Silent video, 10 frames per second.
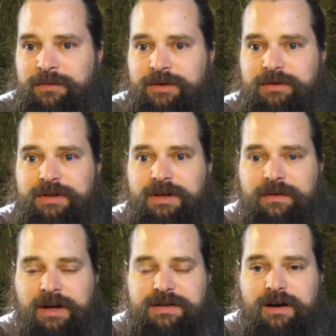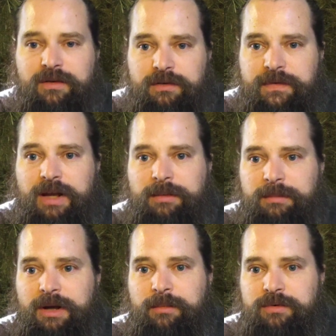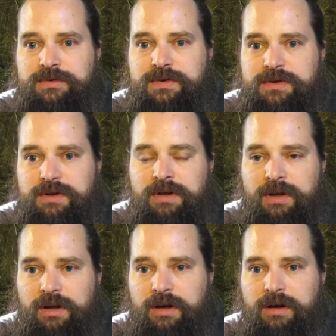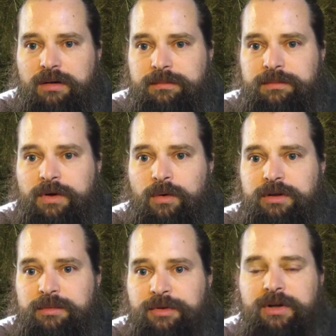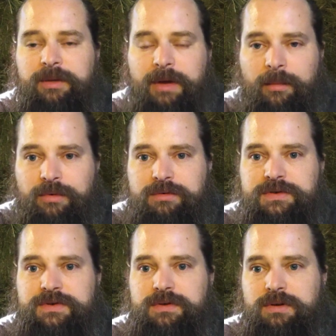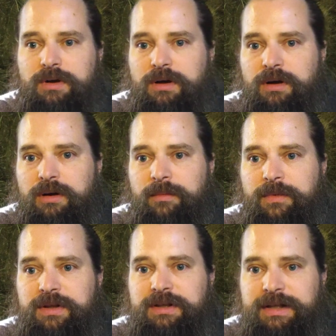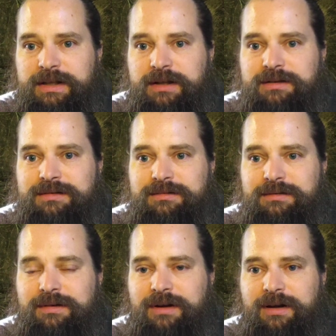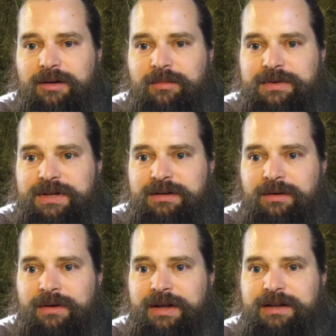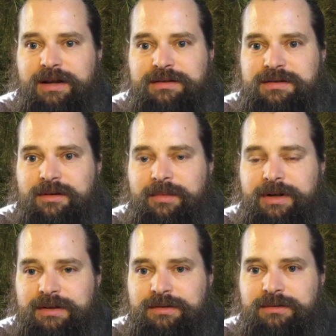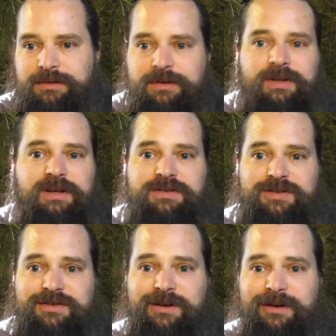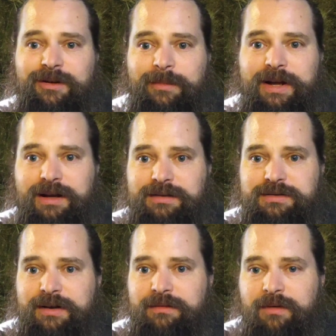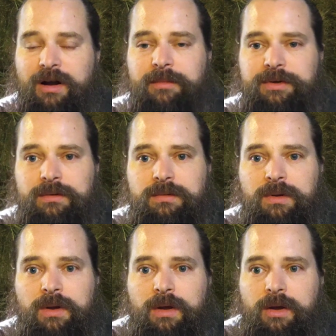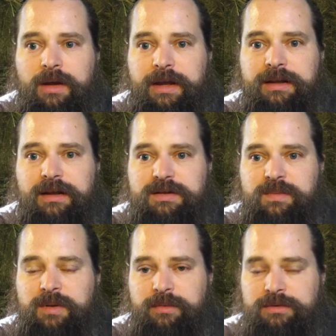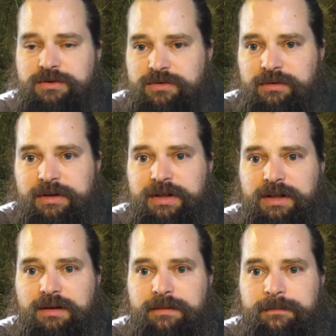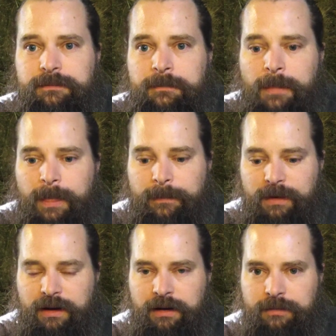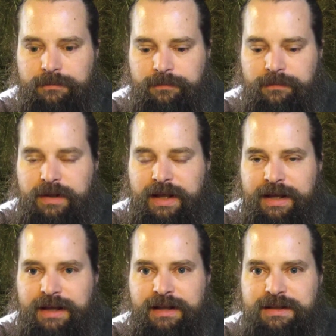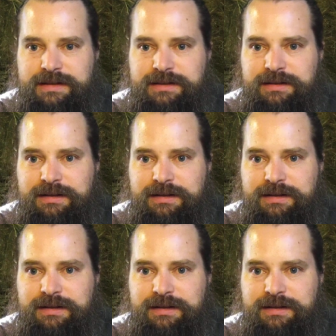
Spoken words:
you can give it out to other family members or community members that need it. We said don't hand out to somebody who you think is just going to come back and try to rob you. Hand out to people who truly need it. And